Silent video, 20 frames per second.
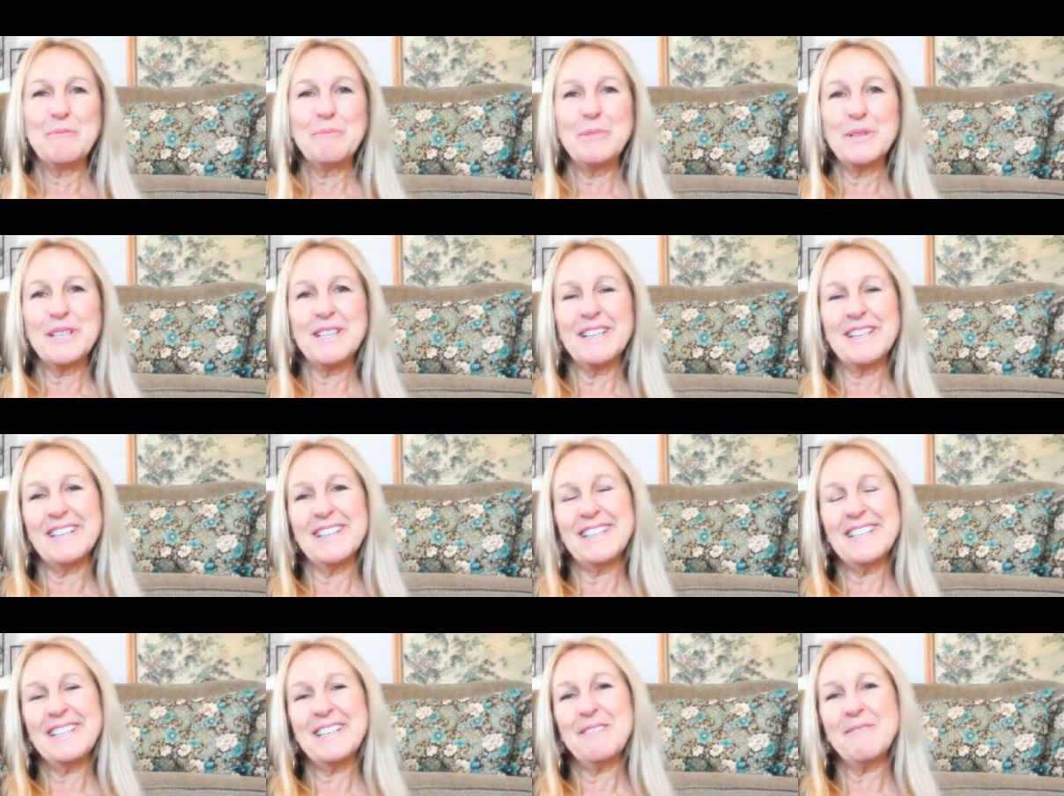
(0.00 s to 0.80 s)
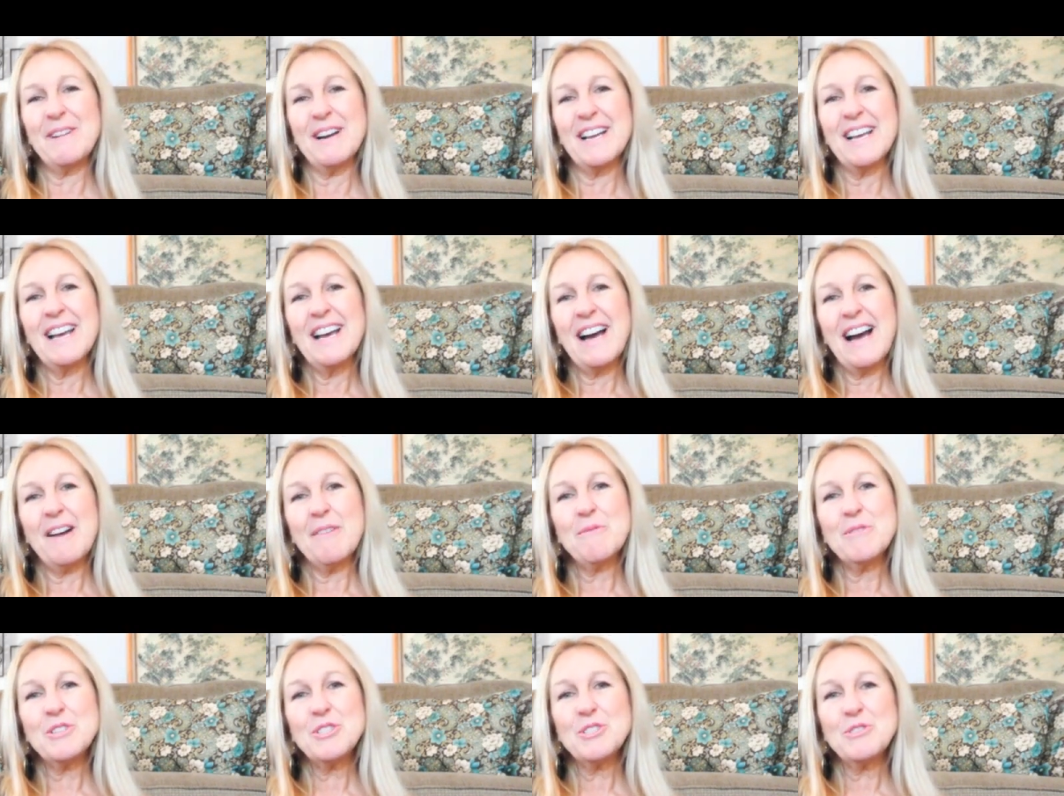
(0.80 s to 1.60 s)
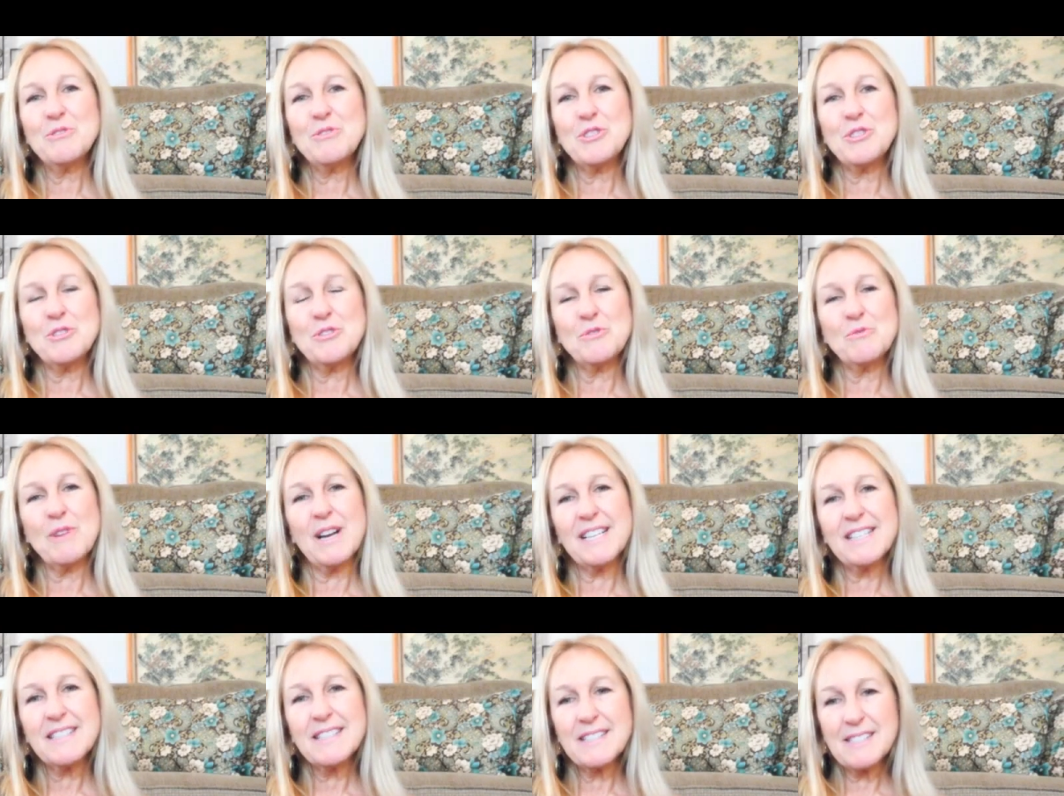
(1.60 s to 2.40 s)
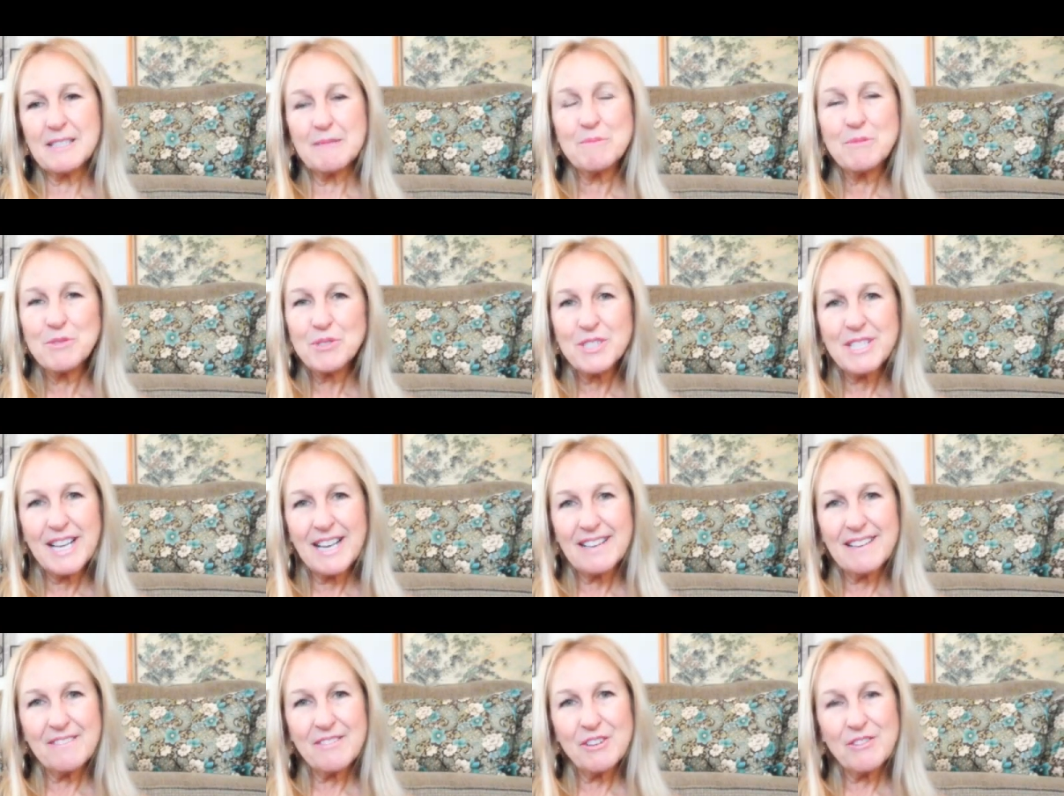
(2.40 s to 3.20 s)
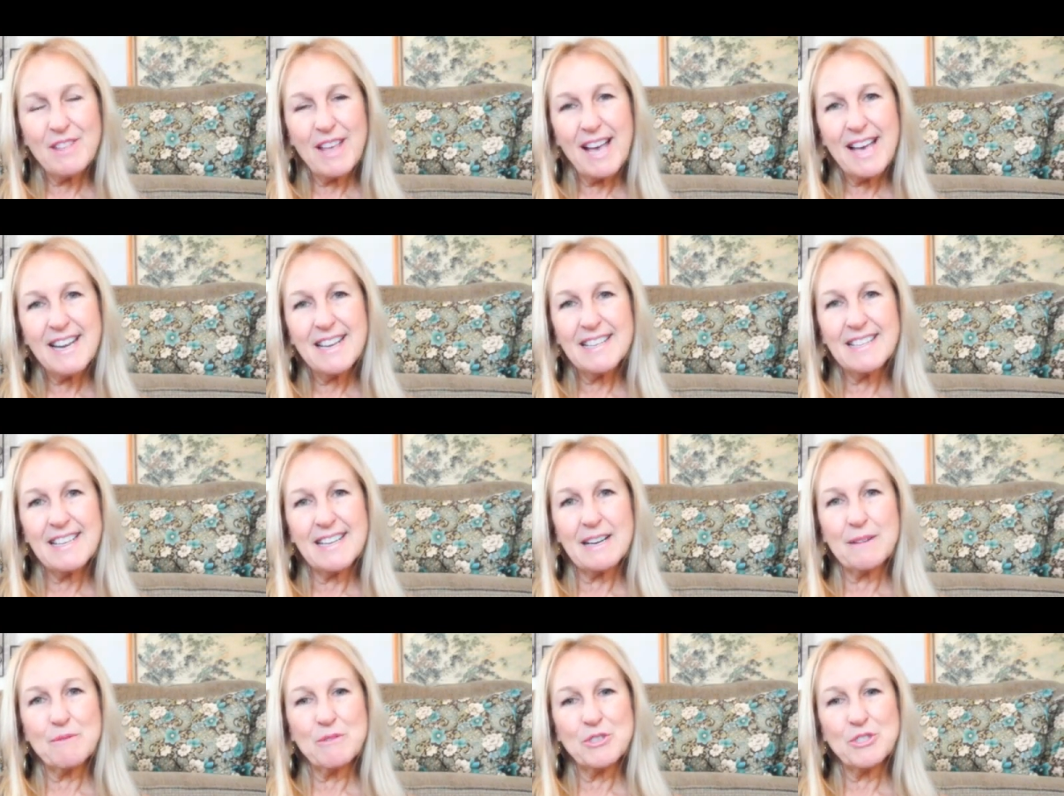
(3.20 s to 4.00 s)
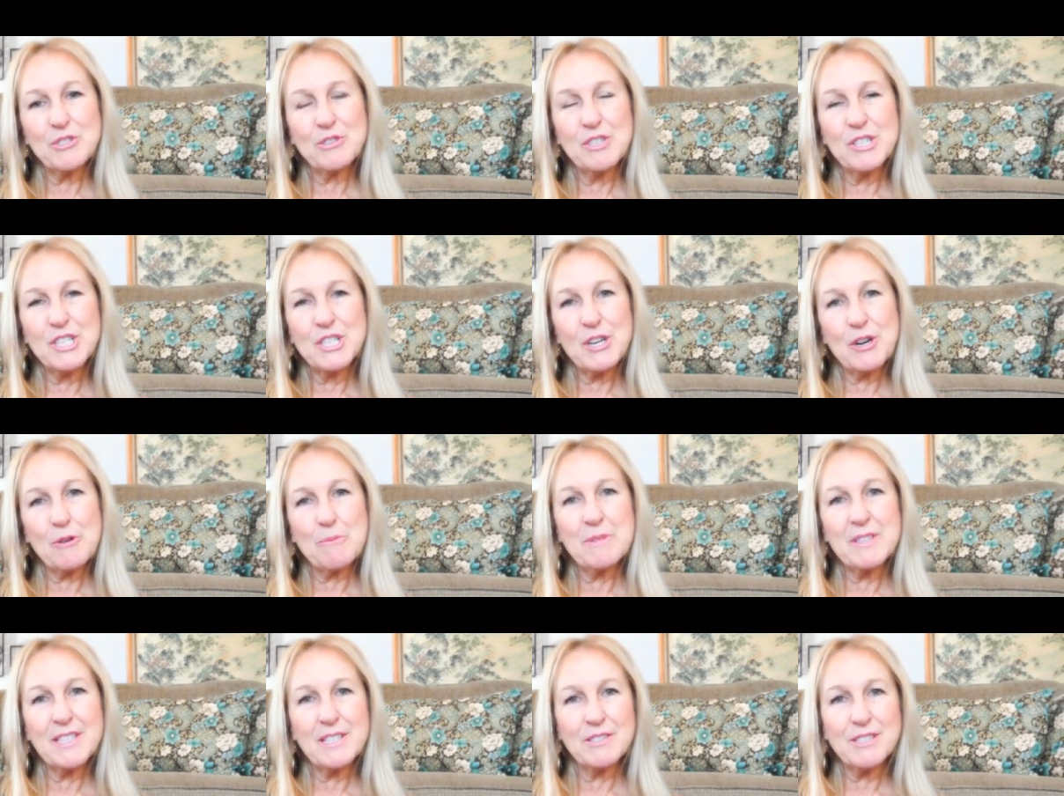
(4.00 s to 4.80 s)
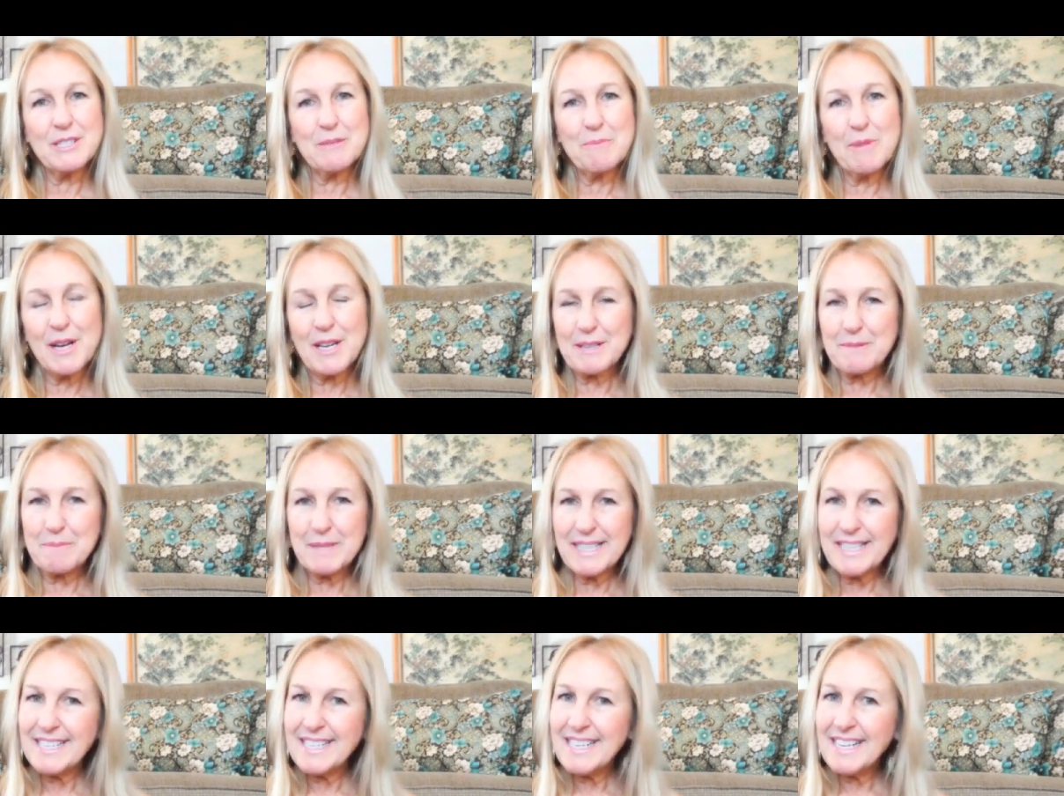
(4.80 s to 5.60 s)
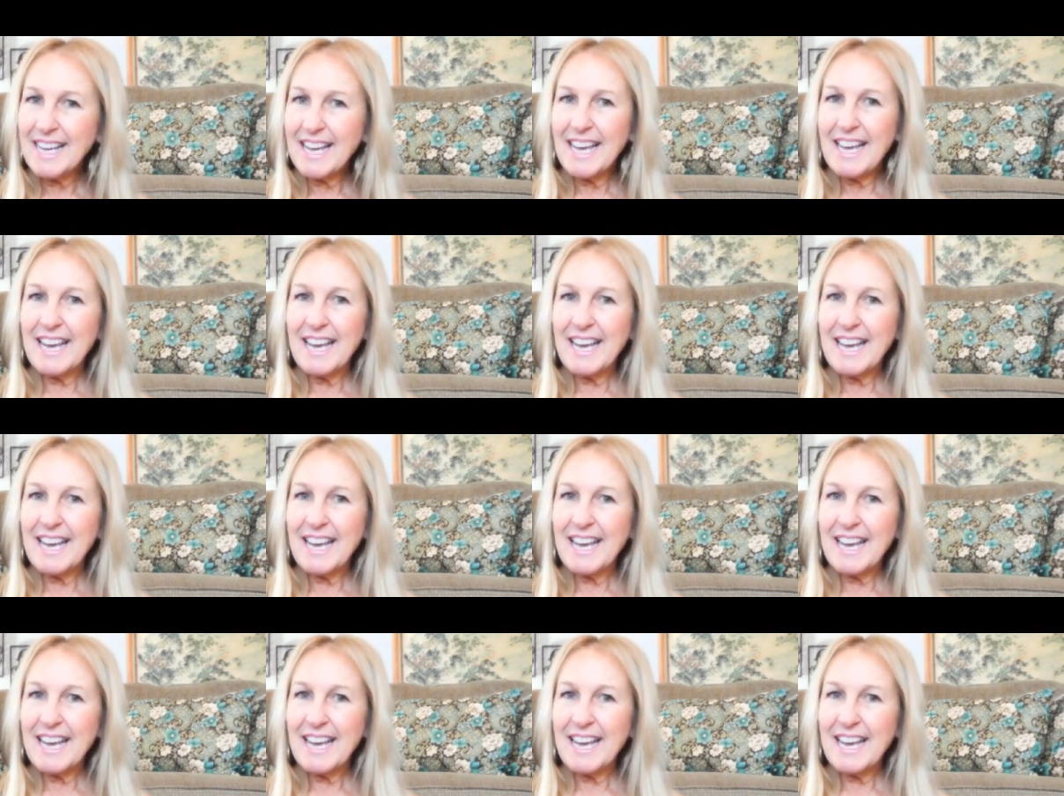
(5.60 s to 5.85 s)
But anyway, I want you to write the symbols down after that, and then I want you to determine their symbolic meaning,